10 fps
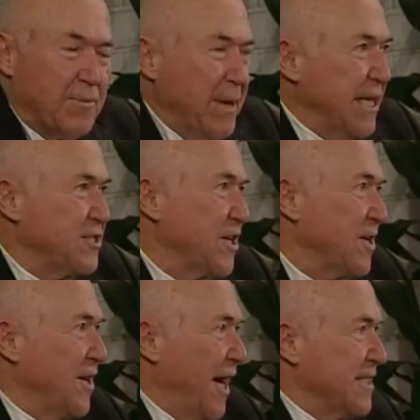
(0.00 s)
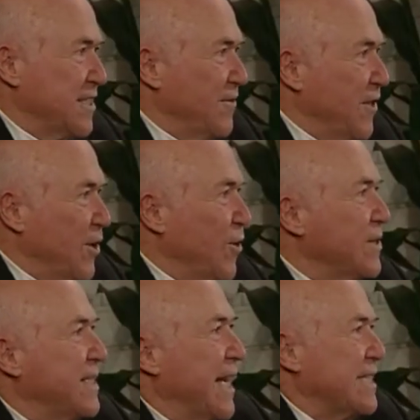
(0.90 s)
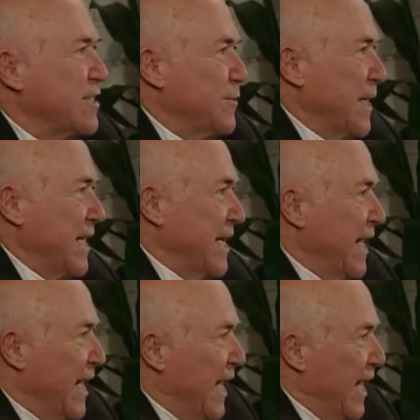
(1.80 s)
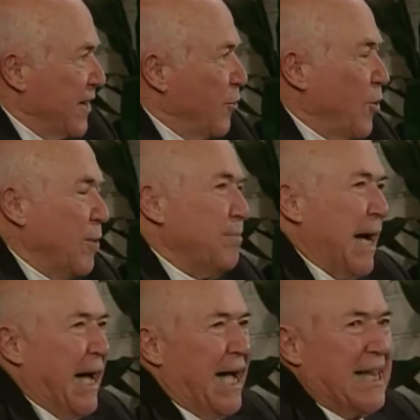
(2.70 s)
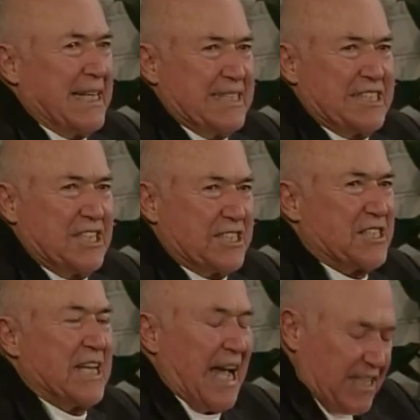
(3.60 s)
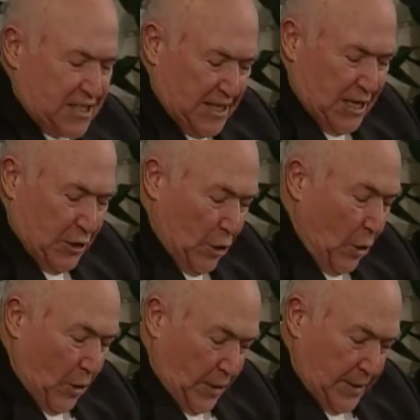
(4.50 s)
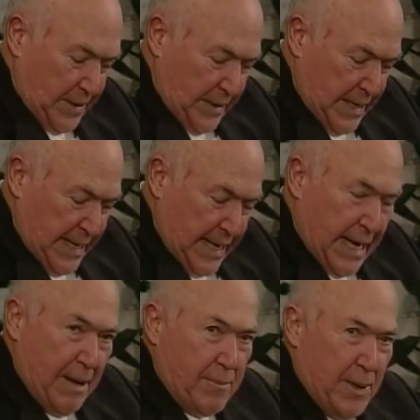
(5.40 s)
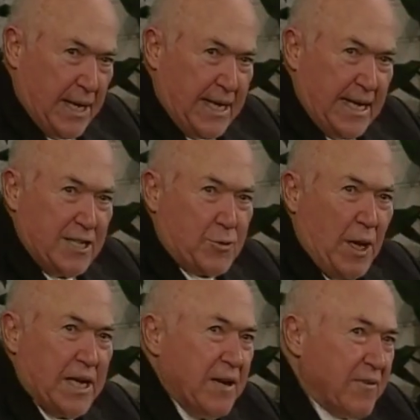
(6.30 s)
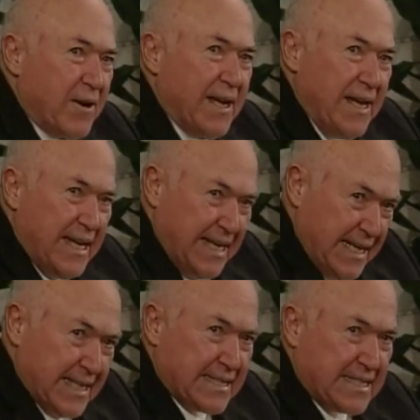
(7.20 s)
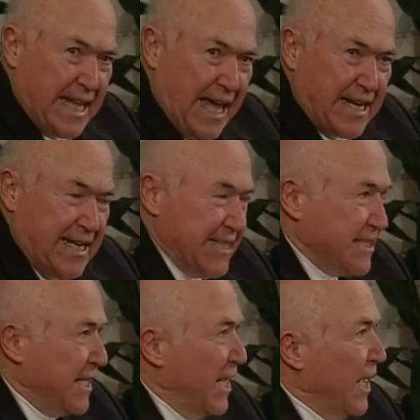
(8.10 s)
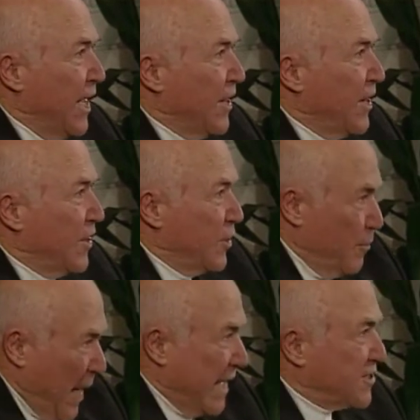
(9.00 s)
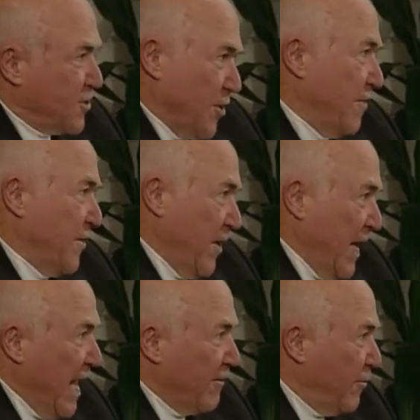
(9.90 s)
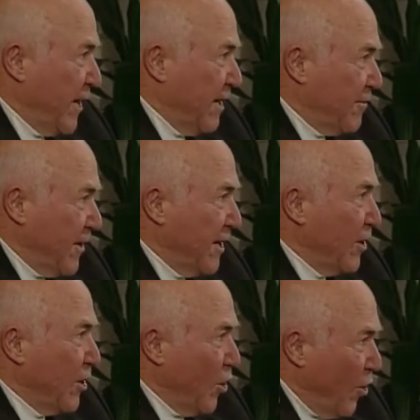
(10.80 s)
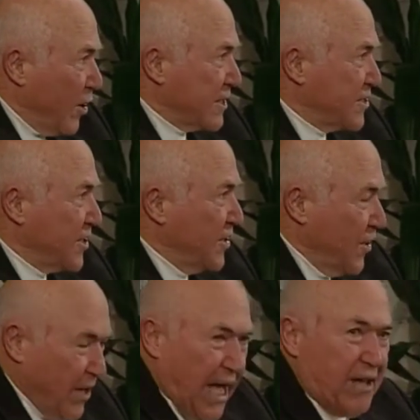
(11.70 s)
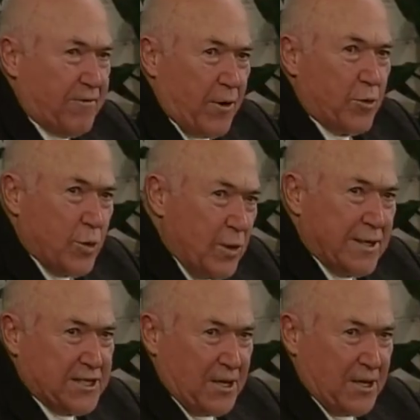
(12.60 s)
major gods of the Old Testament. And, and the word Baal is just actually Lord, uh, but it is whatever it is that is the master of your life, whatever lords your life or rules your